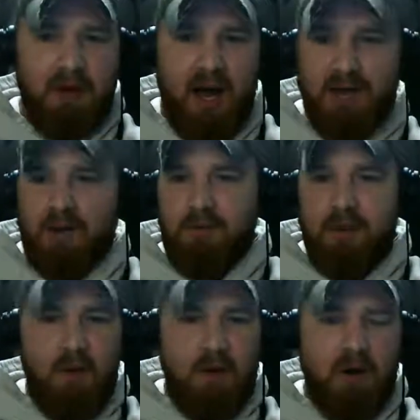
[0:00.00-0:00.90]
I don't
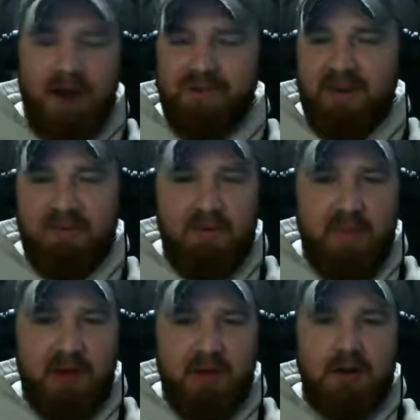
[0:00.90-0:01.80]
know her. I've never
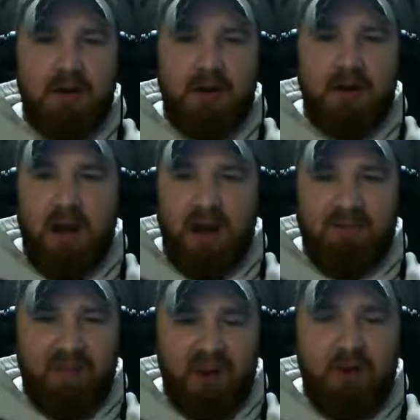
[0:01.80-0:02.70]
met her. I
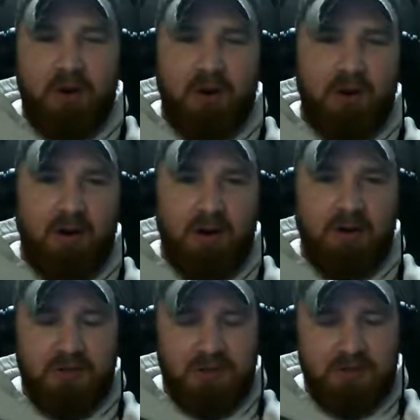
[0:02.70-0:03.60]
follow her on
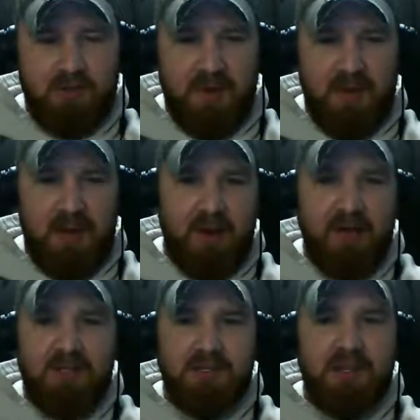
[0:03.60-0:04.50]
her social media
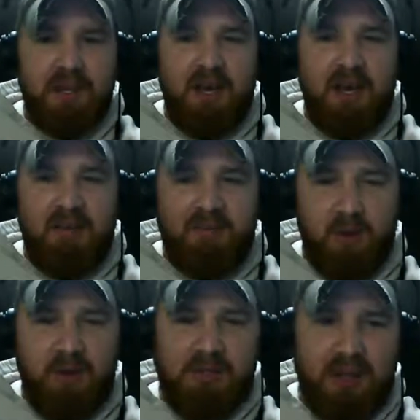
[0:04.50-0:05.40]
pages. And if you
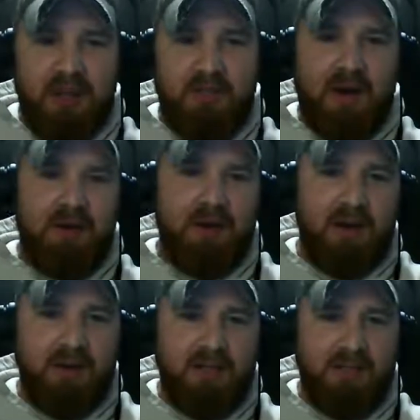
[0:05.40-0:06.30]
want to talk about
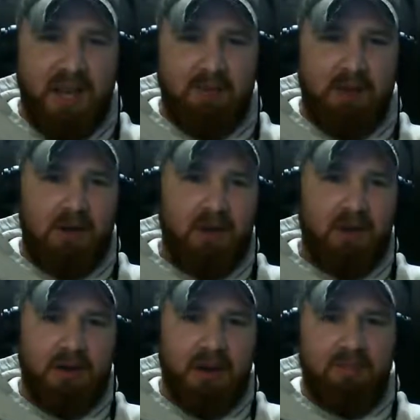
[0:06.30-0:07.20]
a damn good
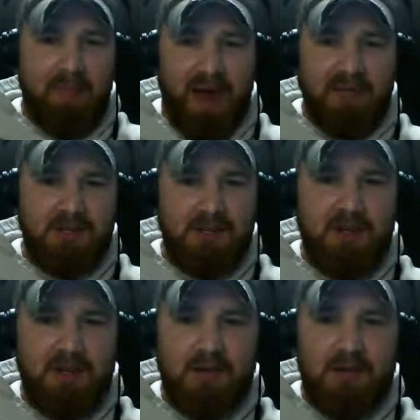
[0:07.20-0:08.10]

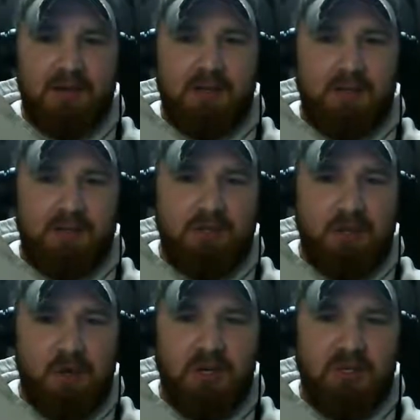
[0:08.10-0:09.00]
ambassador to the
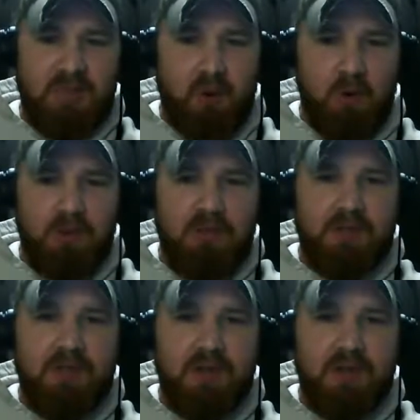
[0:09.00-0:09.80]
shooting sports